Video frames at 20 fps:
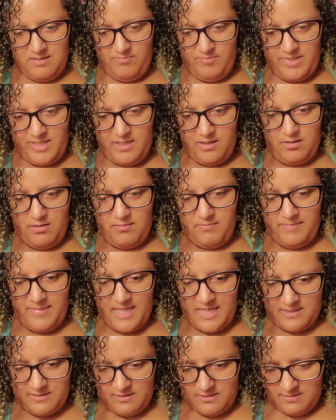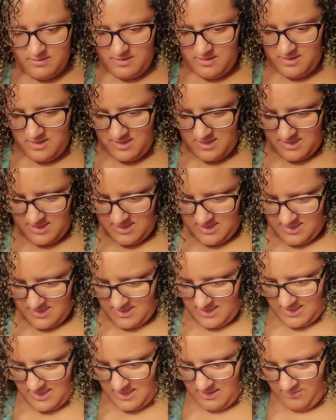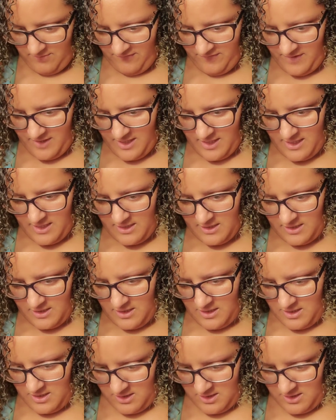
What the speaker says: Big old metal camouflage